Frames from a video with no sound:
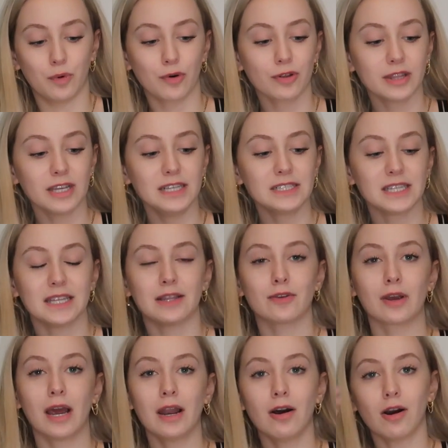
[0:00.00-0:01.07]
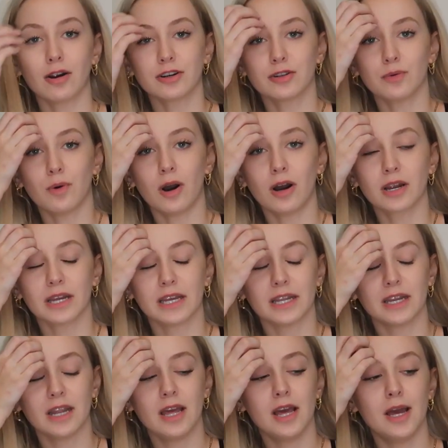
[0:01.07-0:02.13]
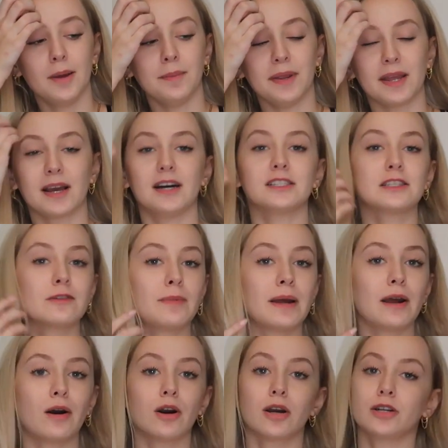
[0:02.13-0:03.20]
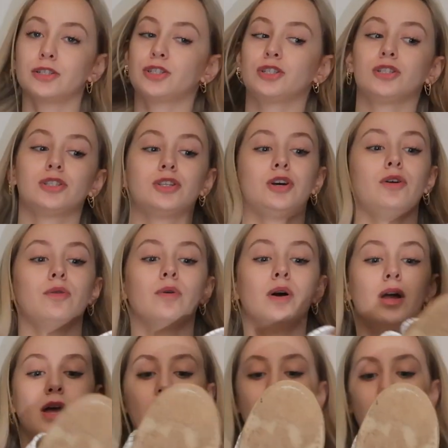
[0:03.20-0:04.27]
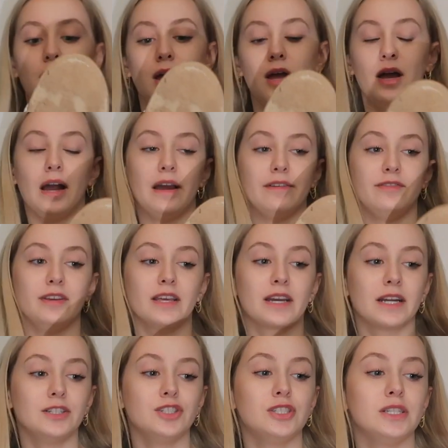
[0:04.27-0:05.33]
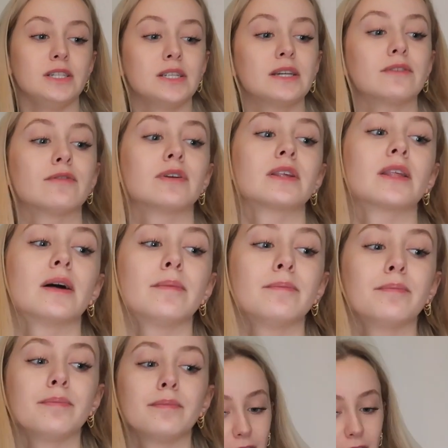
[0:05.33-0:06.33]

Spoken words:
worn these and they're kind of hard to walk in because of my arch. So I feel like I just need to get rid of them.